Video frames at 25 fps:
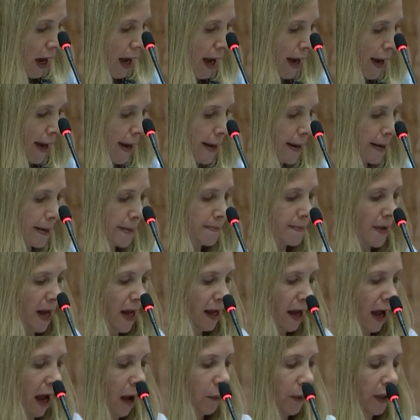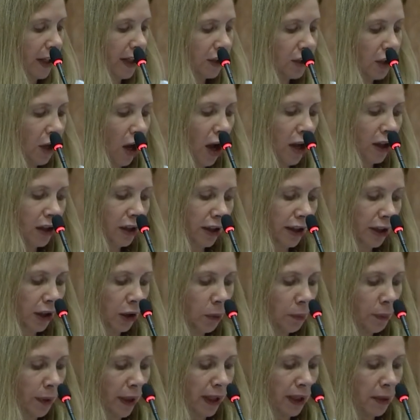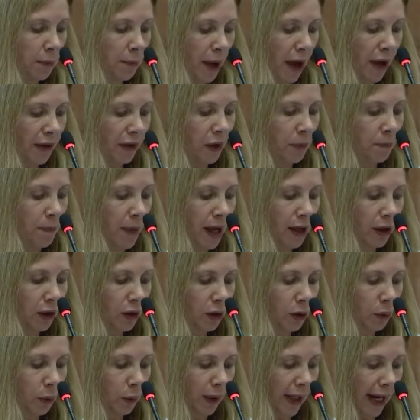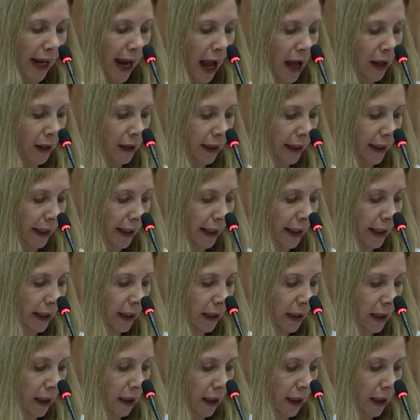I want to talk a little bit about the medical reality.